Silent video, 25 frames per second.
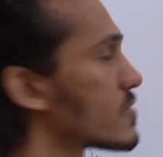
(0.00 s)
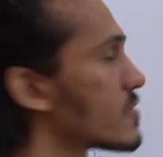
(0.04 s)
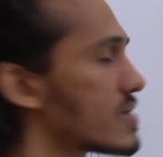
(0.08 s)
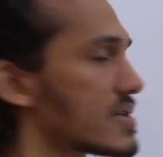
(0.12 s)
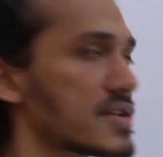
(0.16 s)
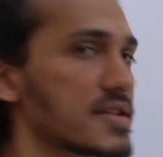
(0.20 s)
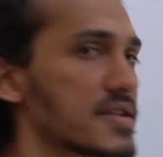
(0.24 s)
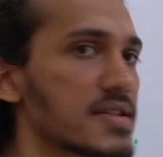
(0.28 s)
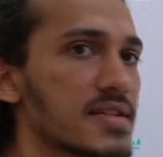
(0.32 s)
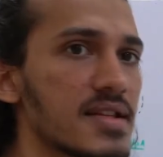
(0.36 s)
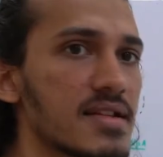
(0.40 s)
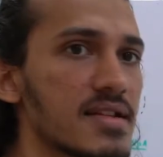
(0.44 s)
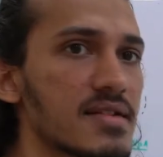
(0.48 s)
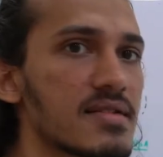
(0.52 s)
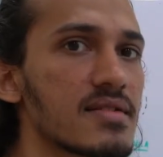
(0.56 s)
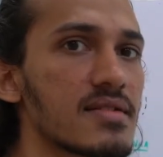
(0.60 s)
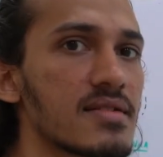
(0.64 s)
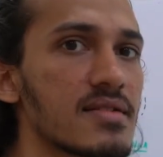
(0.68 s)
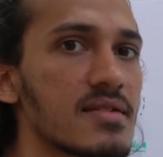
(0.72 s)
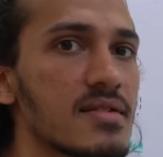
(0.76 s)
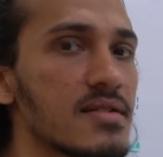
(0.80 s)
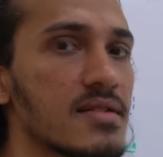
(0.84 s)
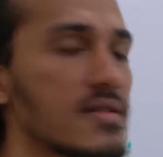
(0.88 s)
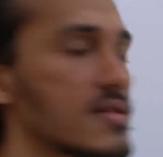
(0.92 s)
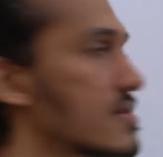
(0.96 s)
understand.
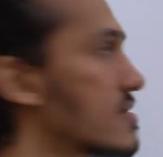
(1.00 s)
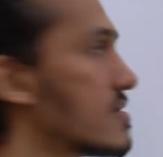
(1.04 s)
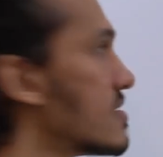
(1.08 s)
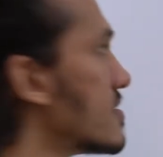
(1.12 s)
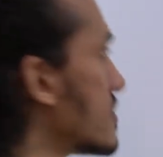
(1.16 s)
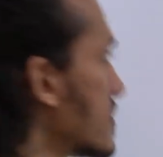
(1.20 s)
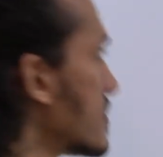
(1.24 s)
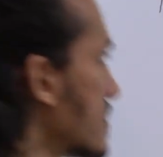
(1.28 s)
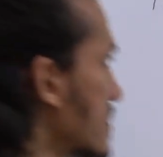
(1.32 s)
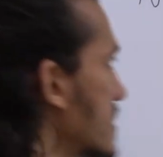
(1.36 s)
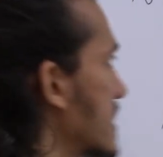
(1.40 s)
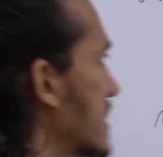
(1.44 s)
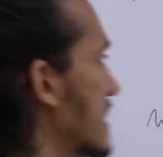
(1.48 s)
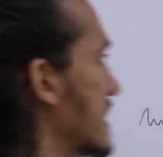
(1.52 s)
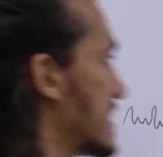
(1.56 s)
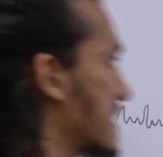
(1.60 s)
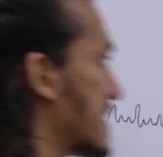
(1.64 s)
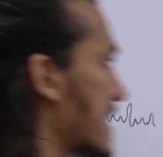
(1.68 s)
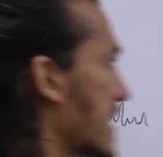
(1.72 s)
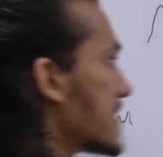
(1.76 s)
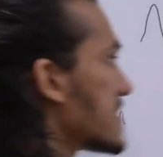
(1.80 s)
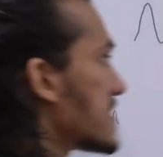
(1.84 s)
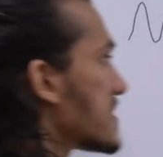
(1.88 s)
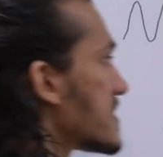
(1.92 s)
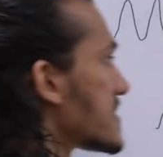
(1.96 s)
It
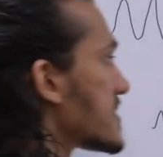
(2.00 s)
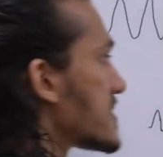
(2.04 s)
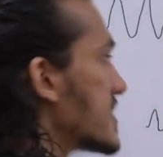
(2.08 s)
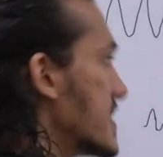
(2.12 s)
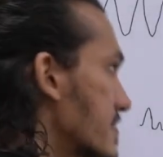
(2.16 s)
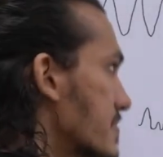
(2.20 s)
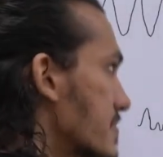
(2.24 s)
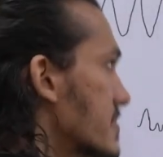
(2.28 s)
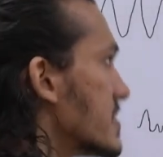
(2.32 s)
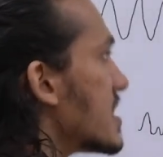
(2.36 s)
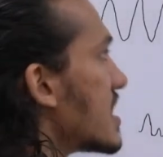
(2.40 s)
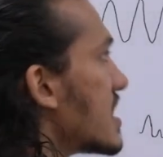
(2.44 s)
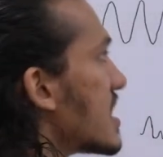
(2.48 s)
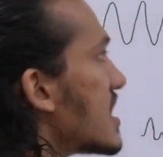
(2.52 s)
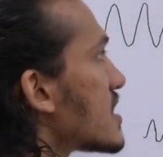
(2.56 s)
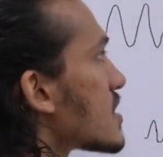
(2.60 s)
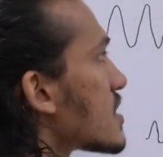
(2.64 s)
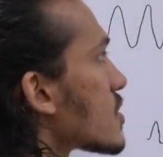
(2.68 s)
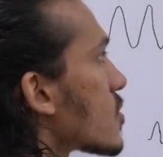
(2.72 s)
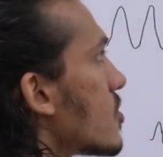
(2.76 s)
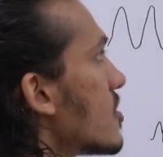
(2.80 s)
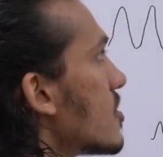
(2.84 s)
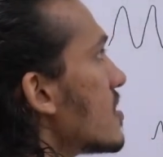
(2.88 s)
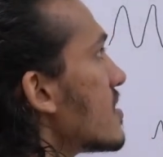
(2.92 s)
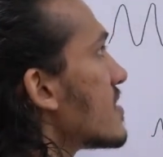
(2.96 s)
has a similar
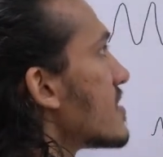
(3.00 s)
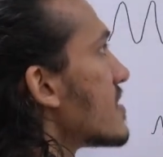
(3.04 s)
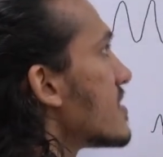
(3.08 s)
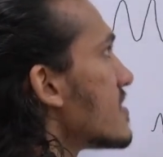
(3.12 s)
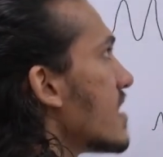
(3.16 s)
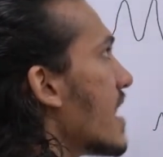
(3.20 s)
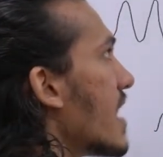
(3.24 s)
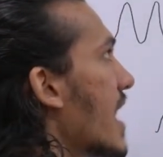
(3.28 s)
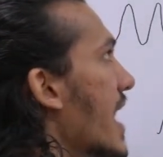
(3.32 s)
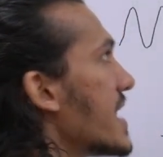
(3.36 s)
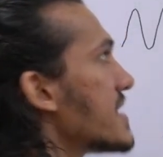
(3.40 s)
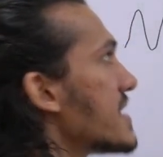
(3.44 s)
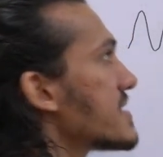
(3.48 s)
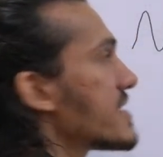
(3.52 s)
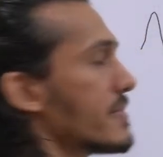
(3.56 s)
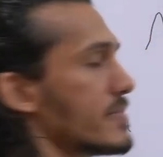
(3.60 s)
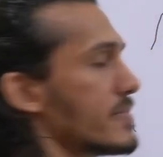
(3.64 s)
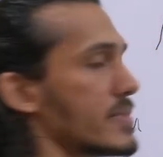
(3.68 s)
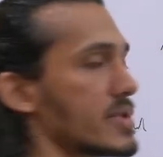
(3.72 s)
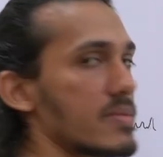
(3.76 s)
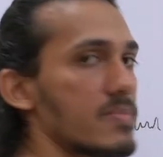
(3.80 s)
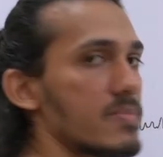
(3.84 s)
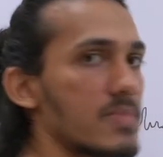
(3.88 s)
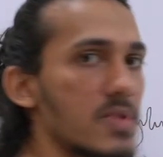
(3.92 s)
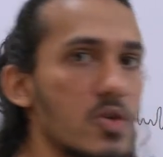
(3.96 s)
role as a
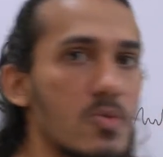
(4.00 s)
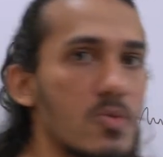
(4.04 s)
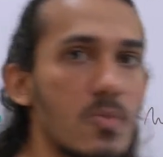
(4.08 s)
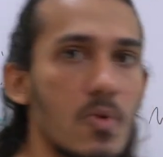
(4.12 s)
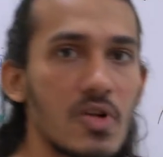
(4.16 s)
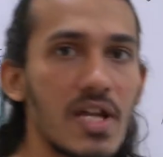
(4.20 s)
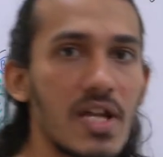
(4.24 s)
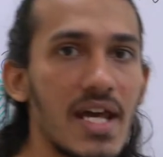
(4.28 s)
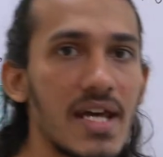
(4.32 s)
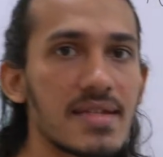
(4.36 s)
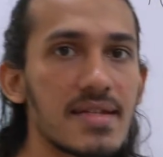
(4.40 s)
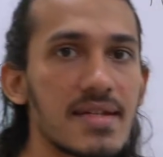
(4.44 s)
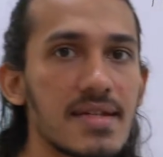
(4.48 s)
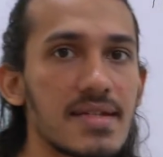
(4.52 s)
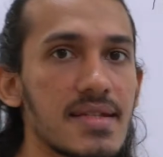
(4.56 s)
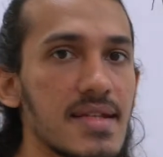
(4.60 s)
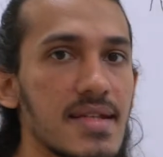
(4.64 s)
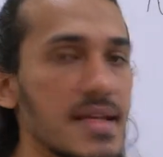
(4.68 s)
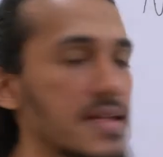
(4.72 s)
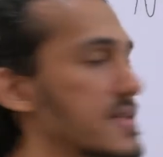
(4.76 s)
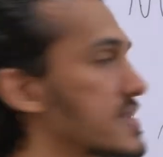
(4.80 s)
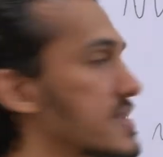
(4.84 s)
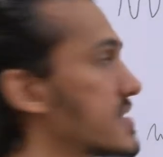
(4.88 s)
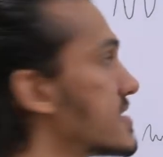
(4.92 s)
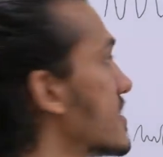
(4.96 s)
pneumotaxic
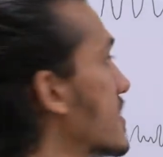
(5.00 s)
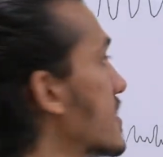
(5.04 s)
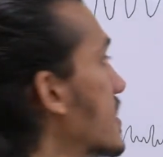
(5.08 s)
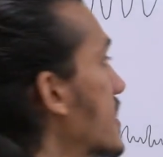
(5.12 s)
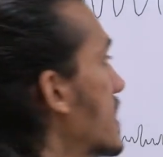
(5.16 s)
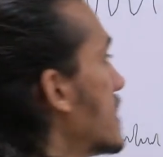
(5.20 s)
center